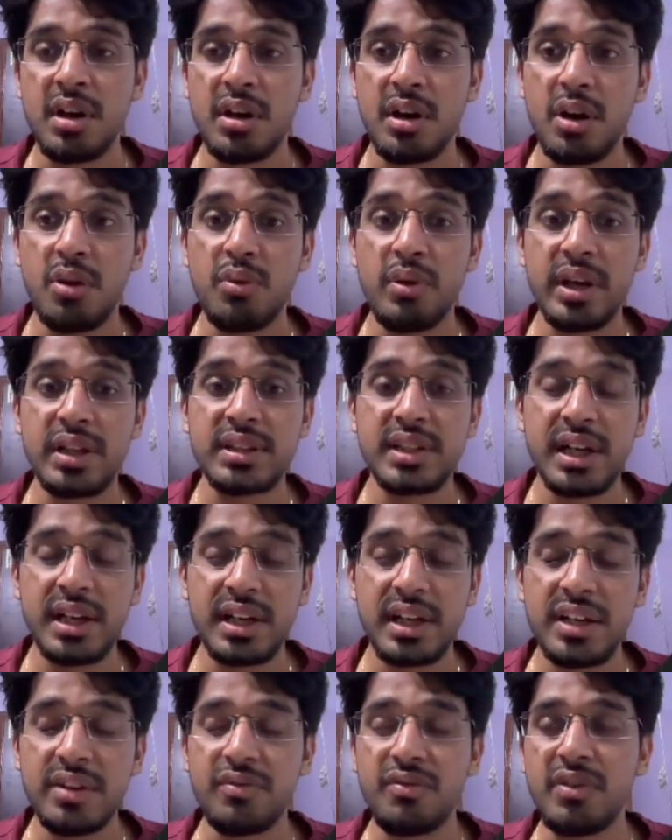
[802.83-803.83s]
how
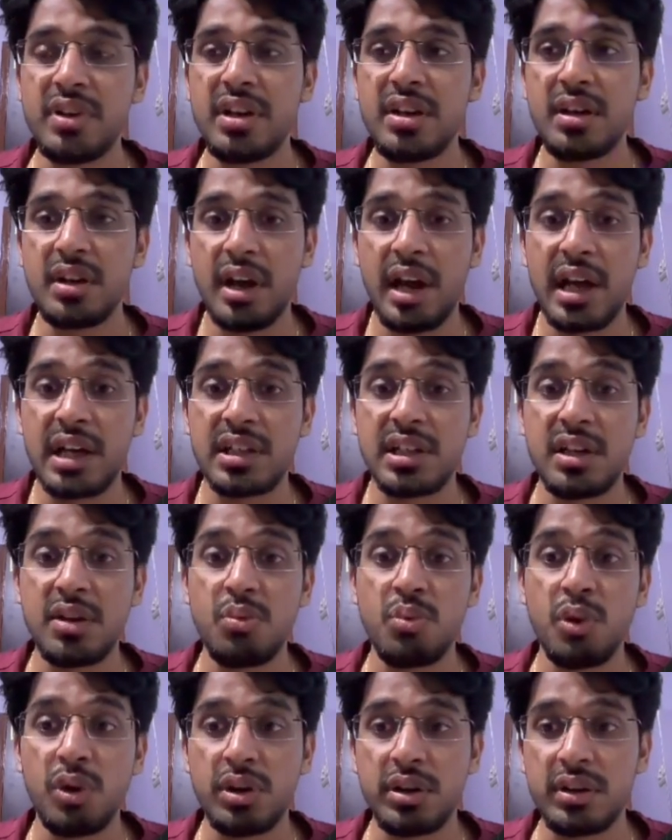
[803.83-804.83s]
exactly we actually
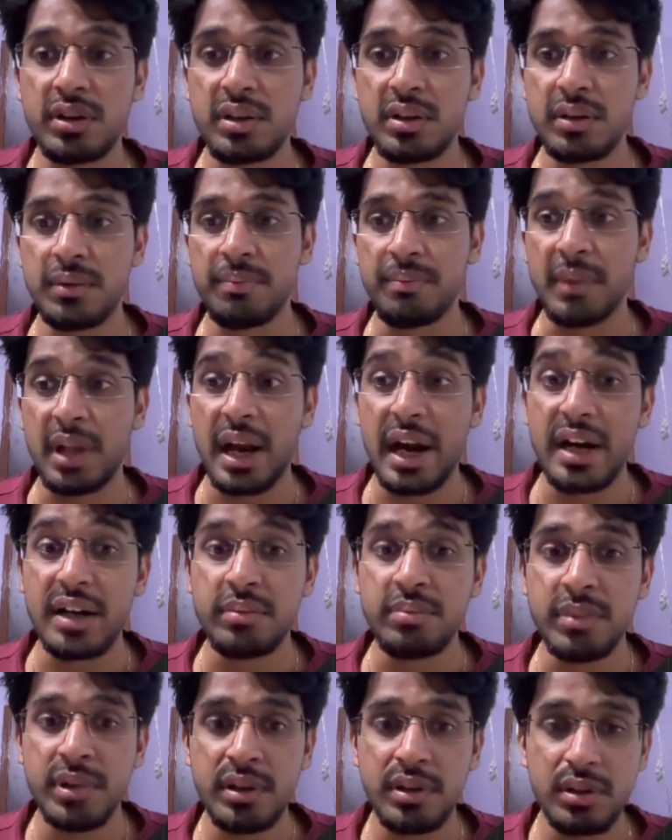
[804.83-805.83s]
wanted a
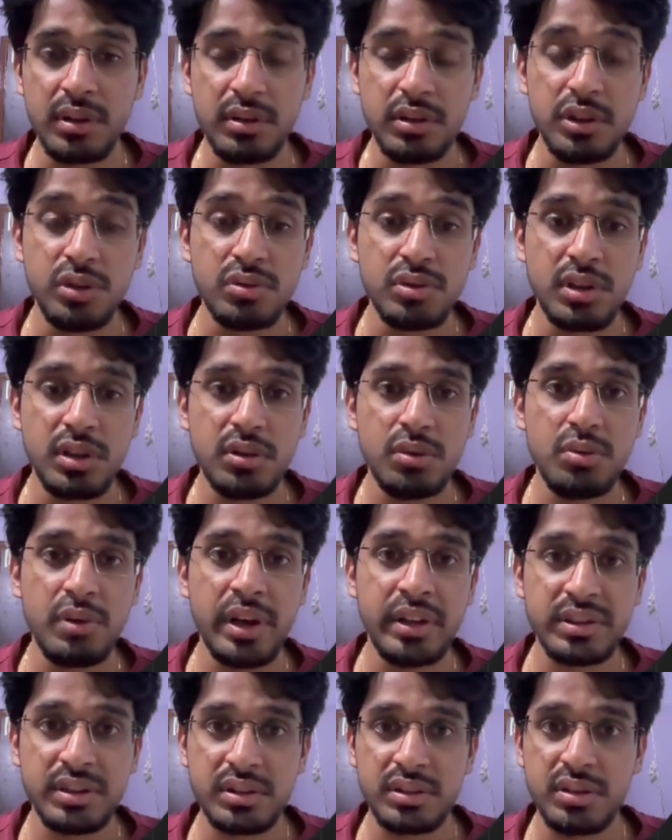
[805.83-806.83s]
admin user to
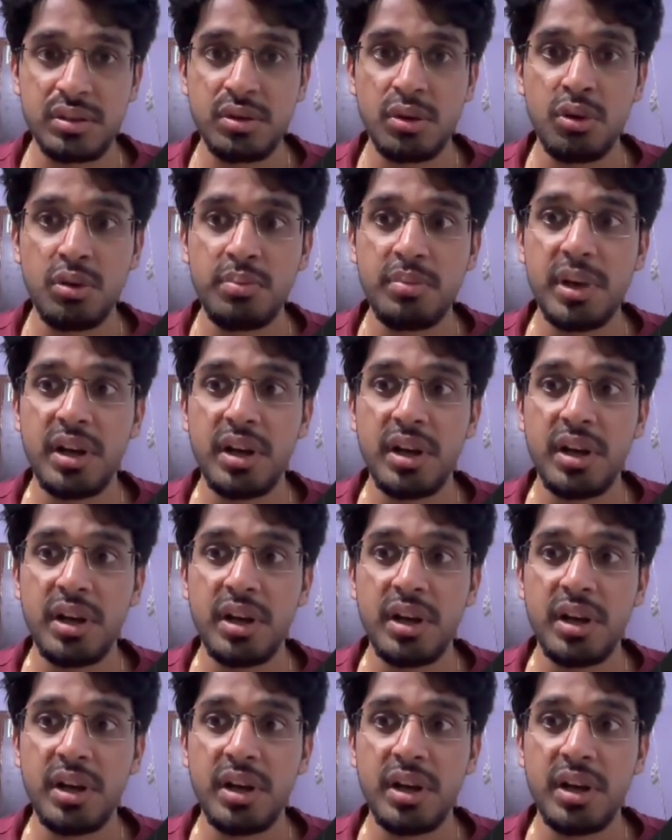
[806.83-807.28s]
access this route,